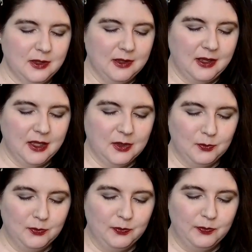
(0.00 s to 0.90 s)

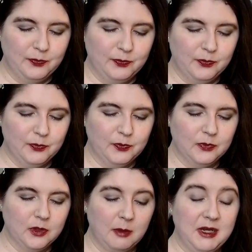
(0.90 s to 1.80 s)

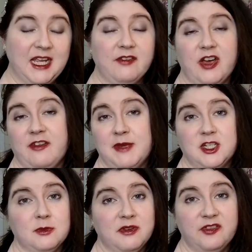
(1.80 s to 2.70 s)
I believe I have
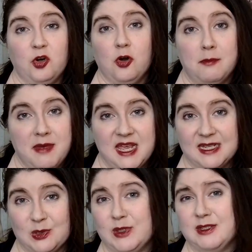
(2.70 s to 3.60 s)
mentioned before, May
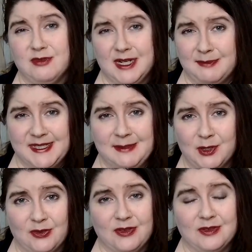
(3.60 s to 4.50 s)
is always a really busy
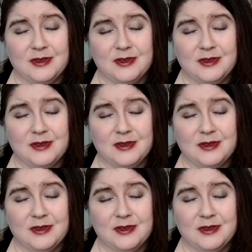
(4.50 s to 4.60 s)
month.